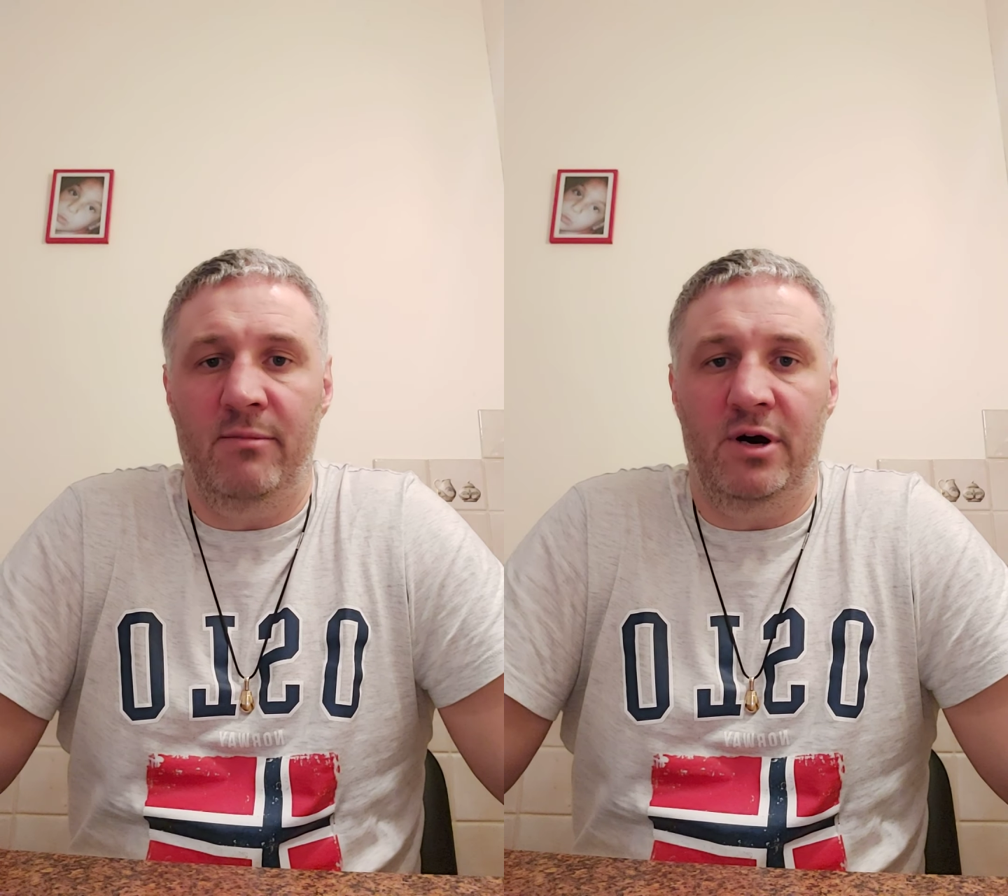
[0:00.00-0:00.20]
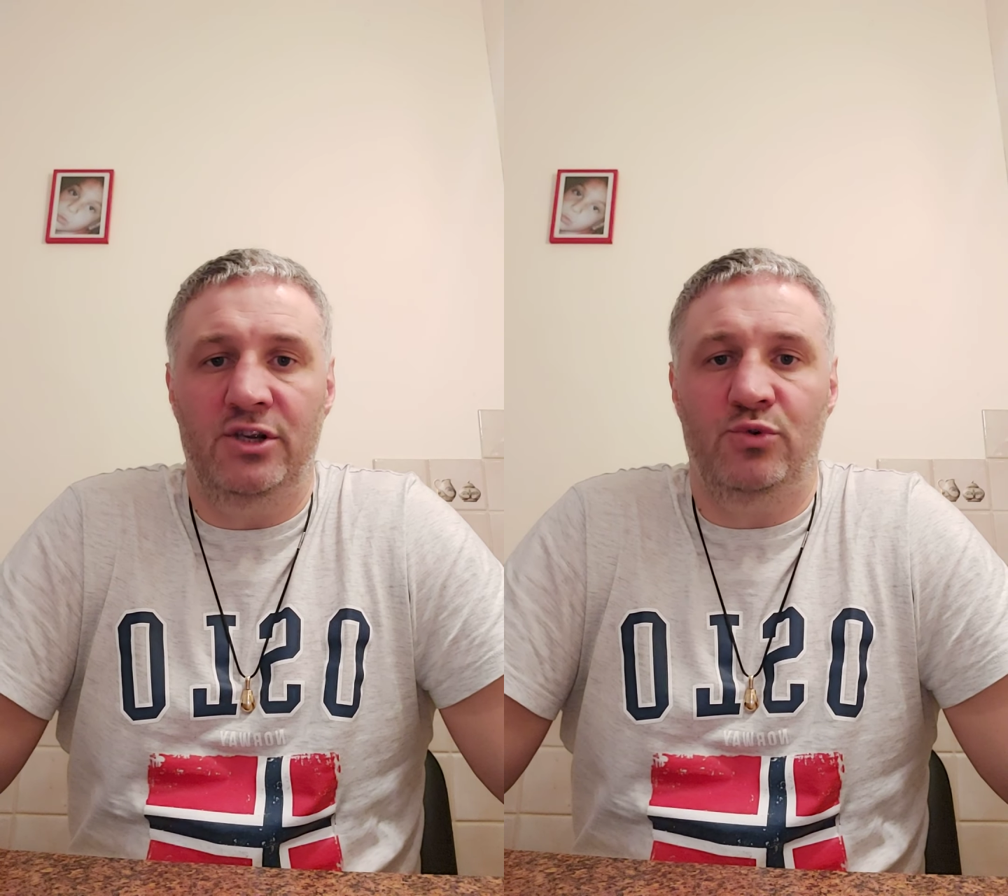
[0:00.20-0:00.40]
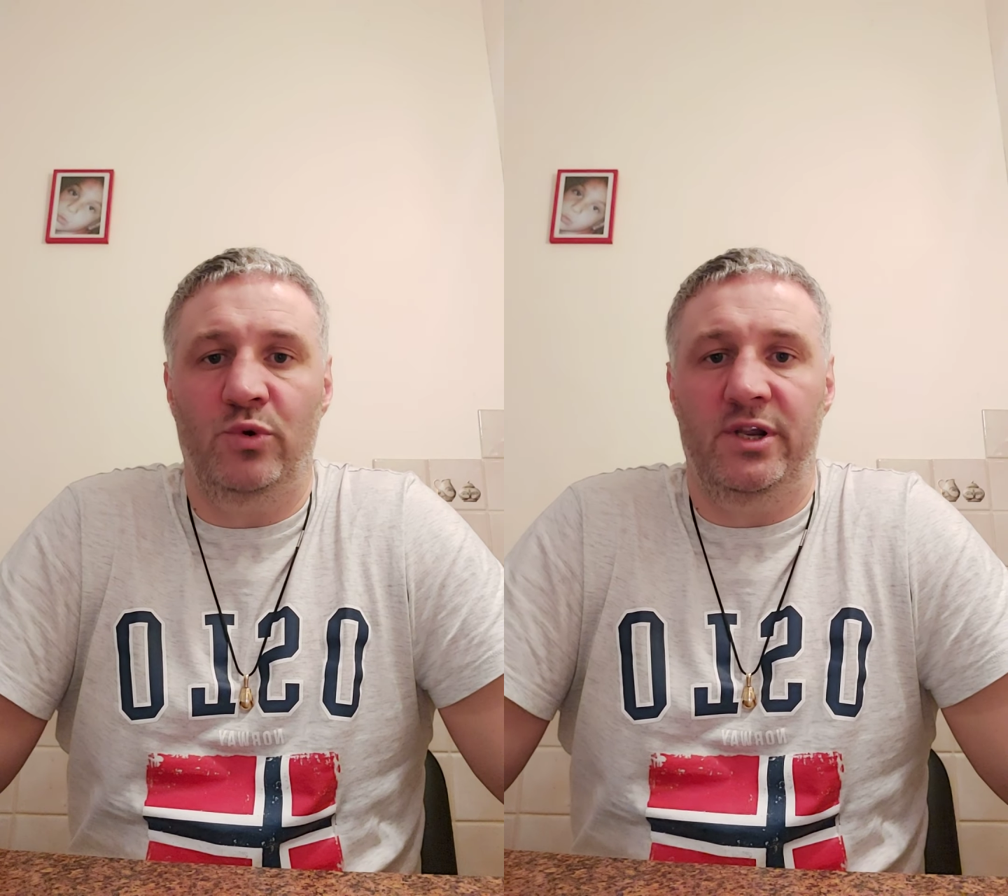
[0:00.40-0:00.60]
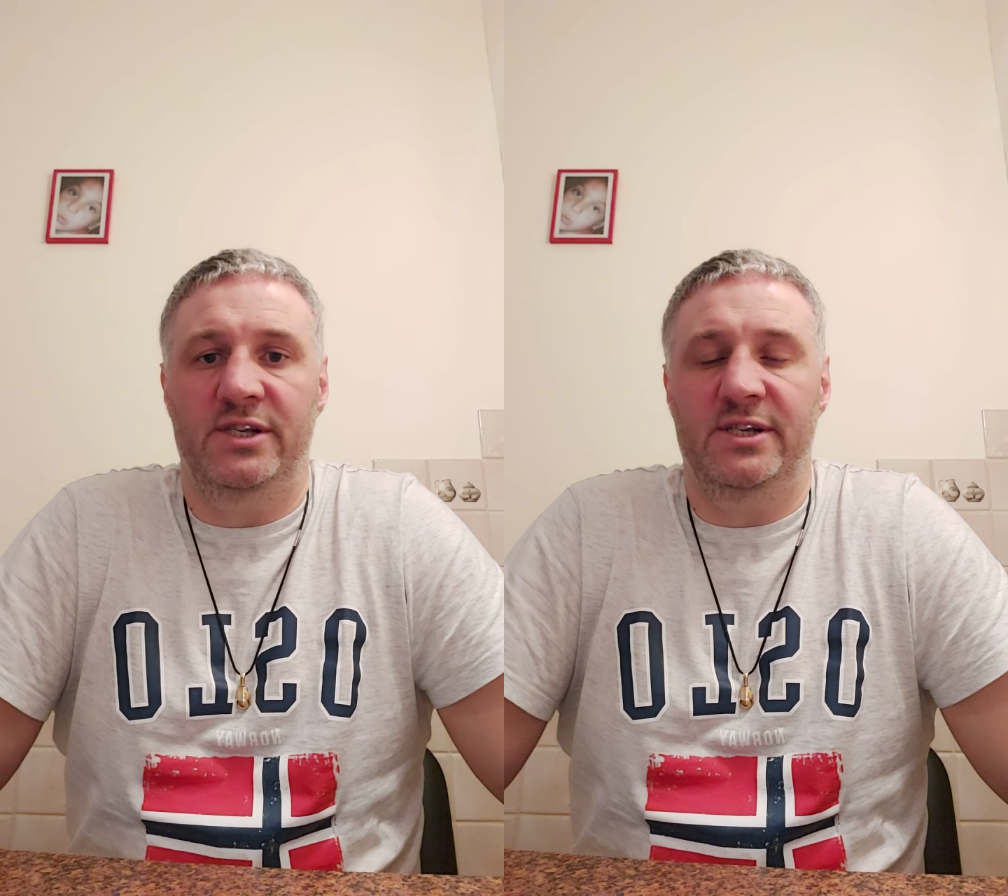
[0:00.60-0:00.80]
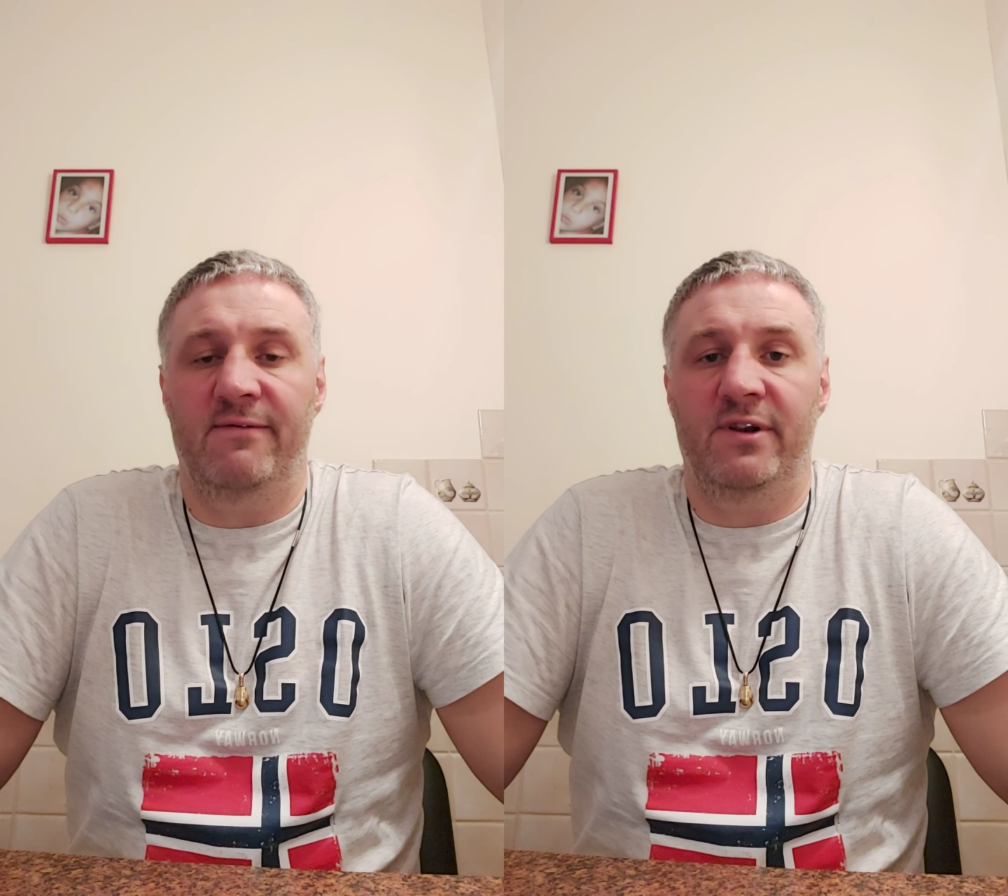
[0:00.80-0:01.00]
March
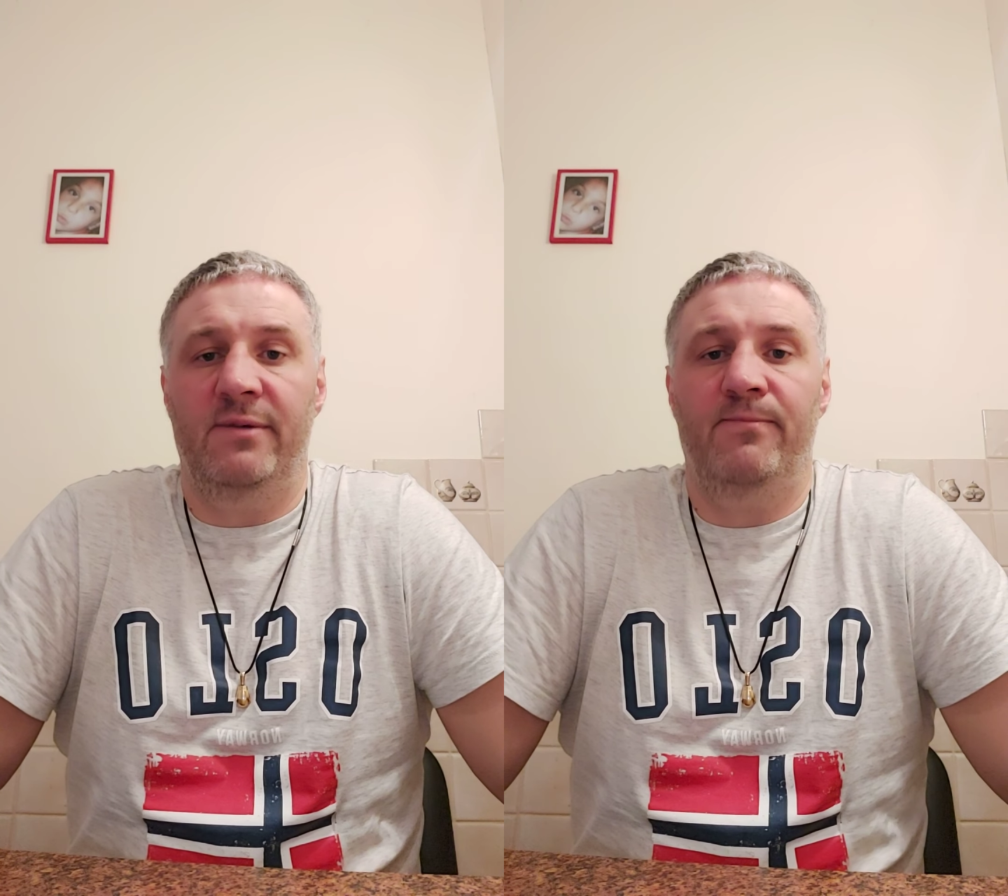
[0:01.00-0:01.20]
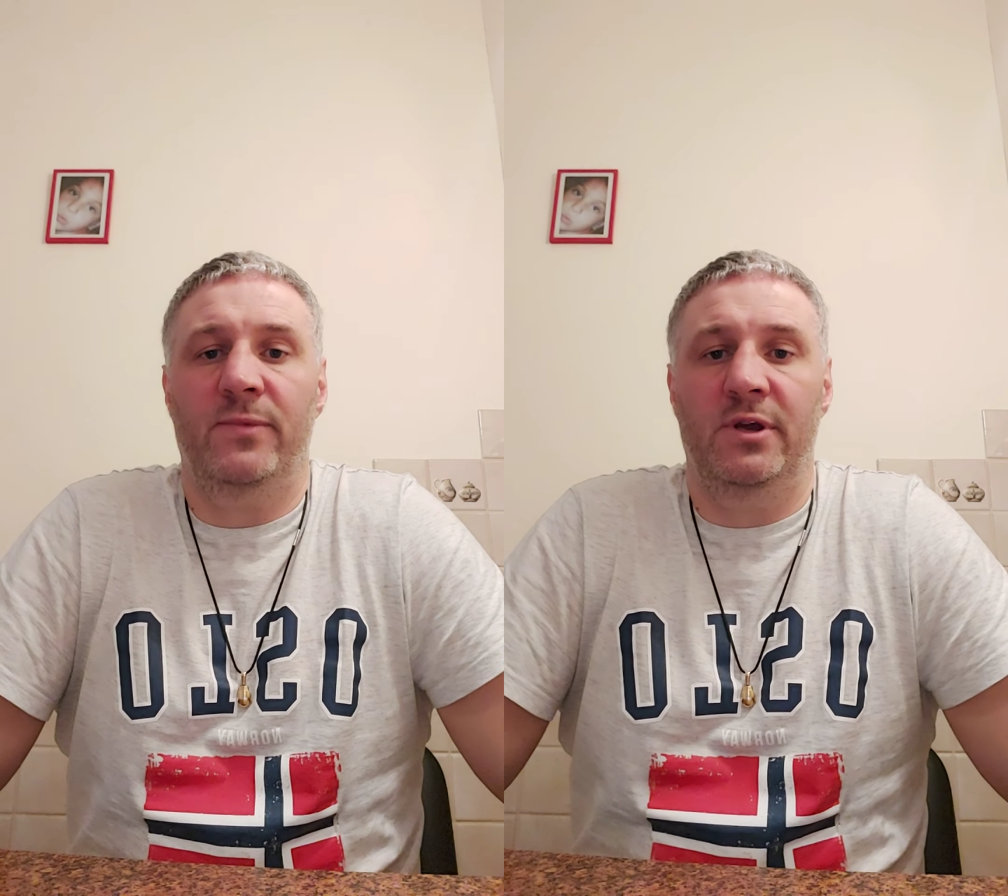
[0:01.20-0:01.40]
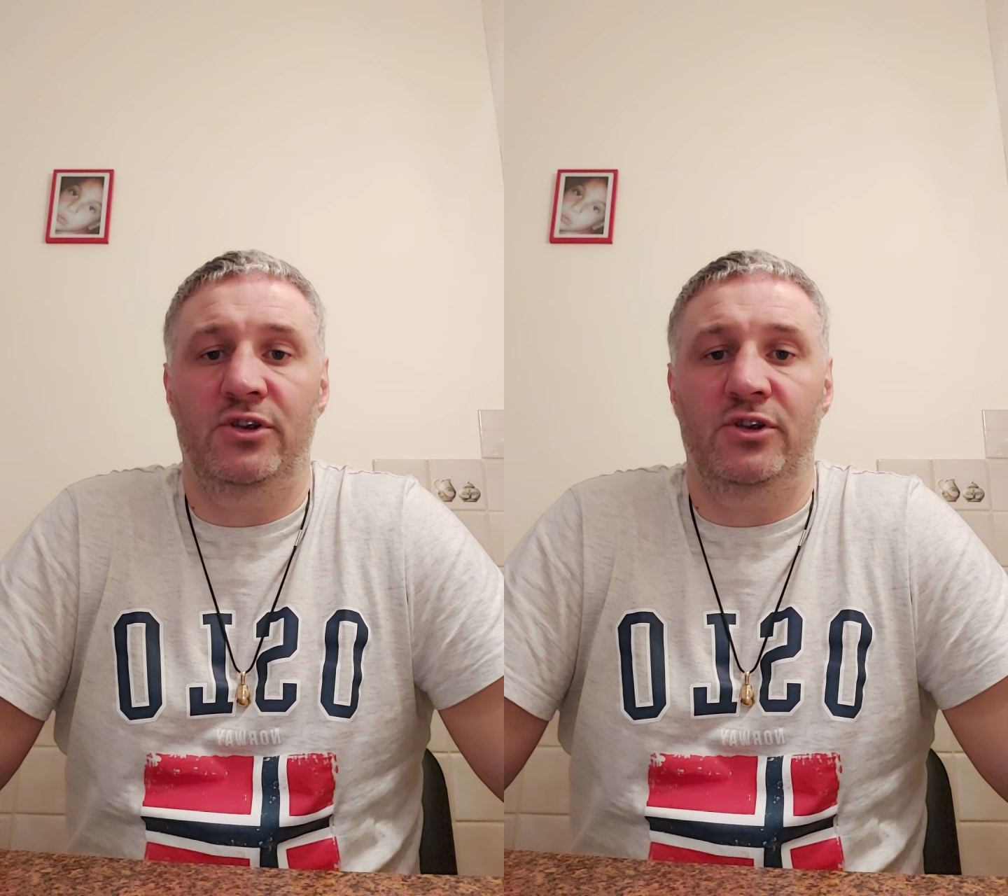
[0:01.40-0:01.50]
27,